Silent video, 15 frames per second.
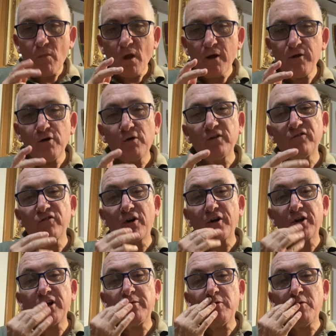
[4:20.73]
You always got to
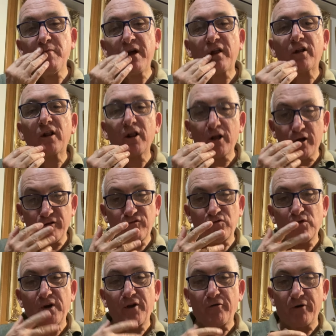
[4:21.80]
keep your mouth closed
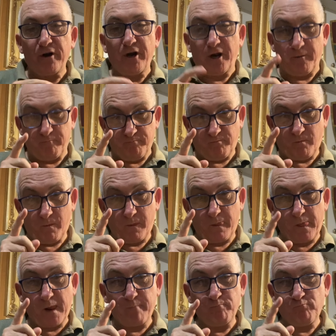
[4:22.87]
when you're eating.
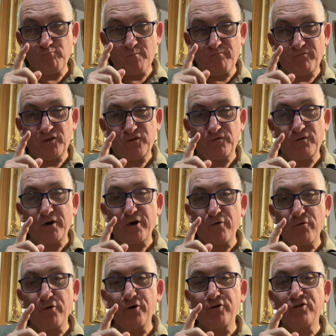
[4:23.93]
It's very
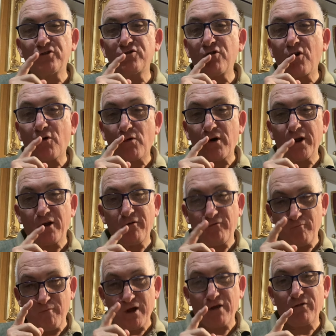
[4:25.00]
rude to talk while your
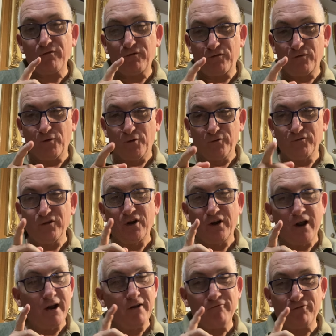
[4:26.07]
mouth is full, so
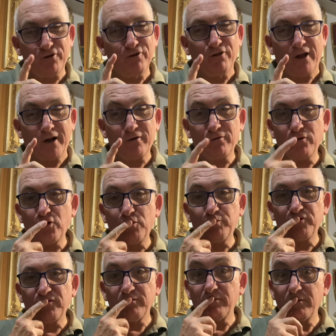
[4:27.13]
don't ever do that.
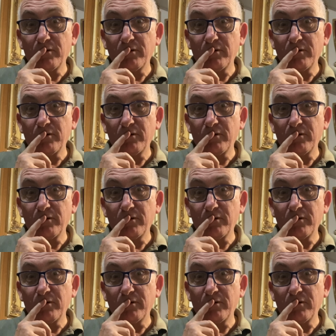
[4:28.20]
Oops.